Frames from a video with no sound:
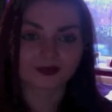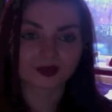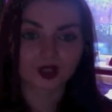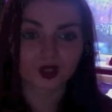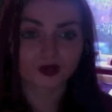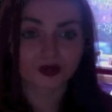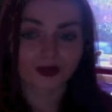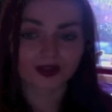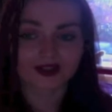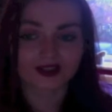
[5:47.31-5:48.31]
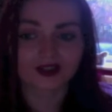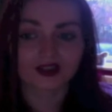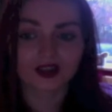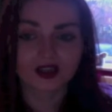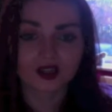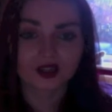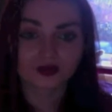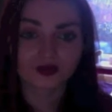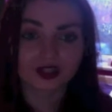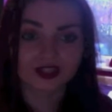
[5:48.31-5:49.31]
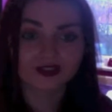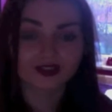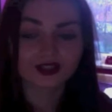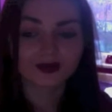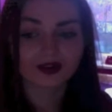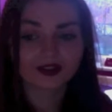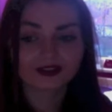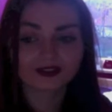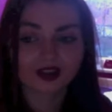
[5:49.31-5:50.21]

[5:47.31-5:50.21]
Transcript: coursework magazine really well